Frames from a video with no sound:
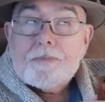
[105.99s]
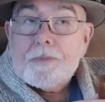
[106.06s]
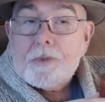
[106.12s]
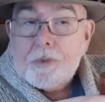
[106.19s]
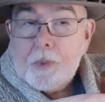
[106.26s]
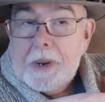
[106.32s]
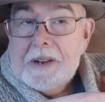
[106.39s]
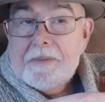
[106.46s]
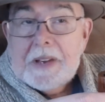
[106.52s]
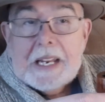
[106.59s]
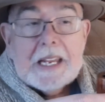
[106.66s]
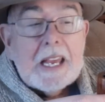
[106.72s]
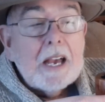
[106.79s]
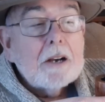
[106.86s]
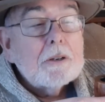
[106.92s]
3
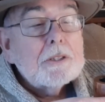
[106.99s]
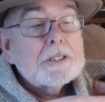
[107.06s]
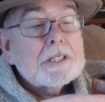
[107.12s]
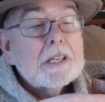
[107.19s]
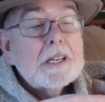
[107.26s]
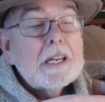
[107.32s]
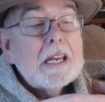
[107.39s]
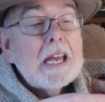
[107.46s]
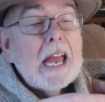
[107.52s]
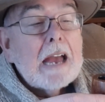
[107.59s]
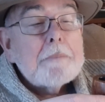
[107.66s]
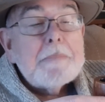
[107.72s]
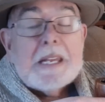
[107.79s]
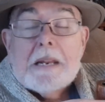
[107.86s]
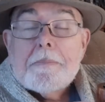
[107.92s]
videos
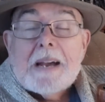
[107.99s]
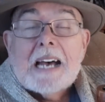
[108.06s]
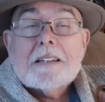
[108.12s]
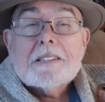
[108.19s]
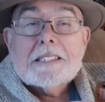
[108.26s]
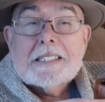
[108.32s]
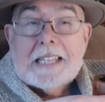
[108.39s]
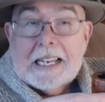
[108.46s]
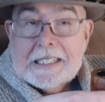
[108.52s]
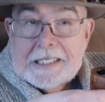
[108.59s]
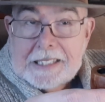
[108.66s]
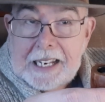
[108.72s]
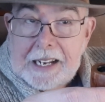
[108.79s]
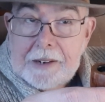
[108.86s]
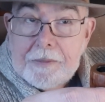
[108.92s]
have been about
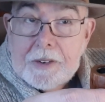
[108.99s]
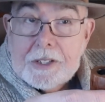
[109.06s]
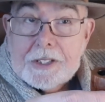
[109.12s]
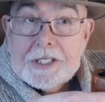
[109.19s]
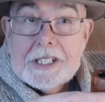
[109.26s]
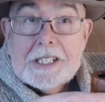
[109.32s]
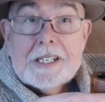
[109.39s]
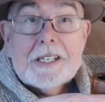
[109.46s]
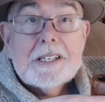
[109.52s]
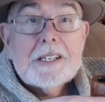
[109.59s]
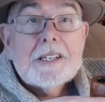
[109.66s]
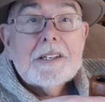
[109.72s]
Sixten Ivarsson,